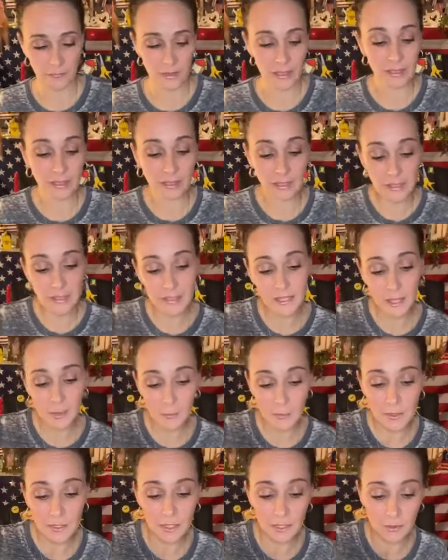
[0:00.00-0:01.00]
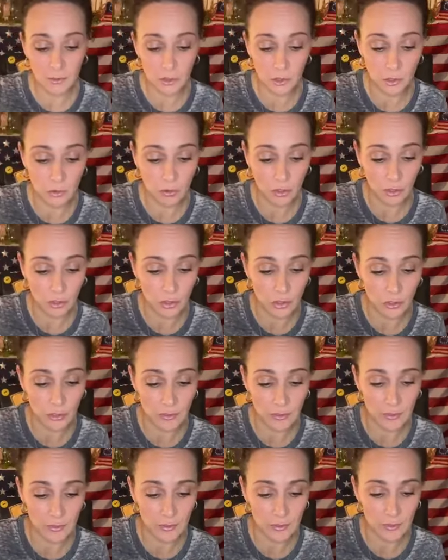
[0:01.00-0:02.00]
At least that was their
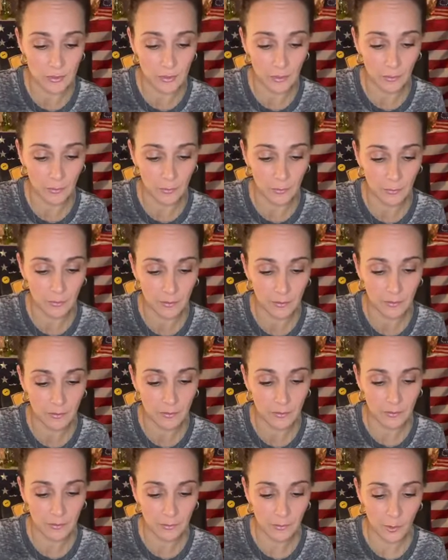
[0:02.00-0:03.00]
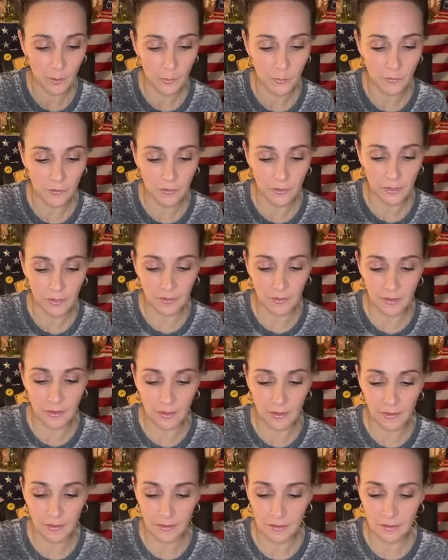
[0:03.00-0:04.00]
instructions. So hopefully
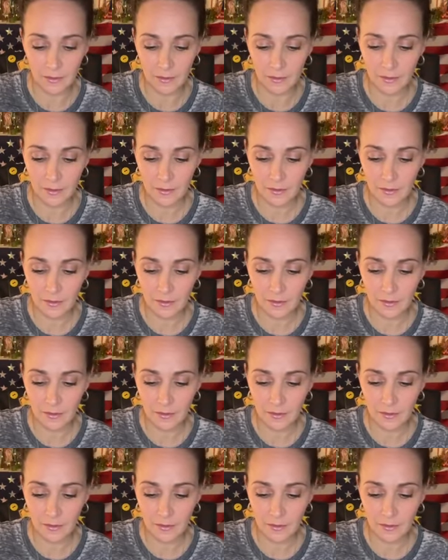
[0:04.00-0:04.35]
they